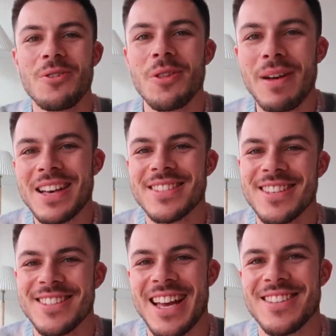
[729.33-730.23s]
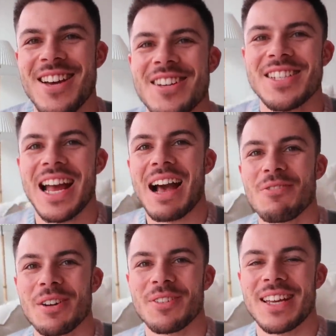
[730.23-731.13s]
All the best. Stay in touch. Have a
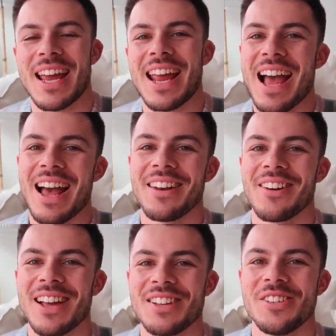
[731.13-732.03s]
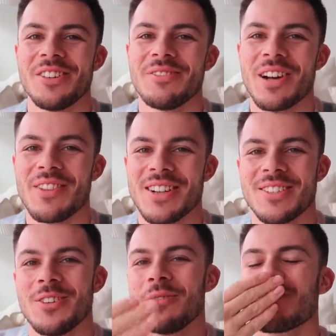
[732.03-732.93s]
wonderful day, and I'll catch you very, very
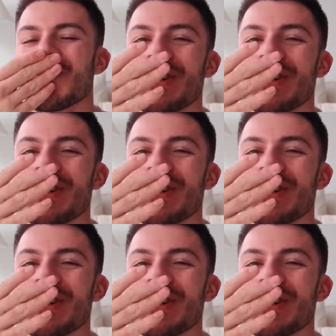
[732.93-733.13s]
soon.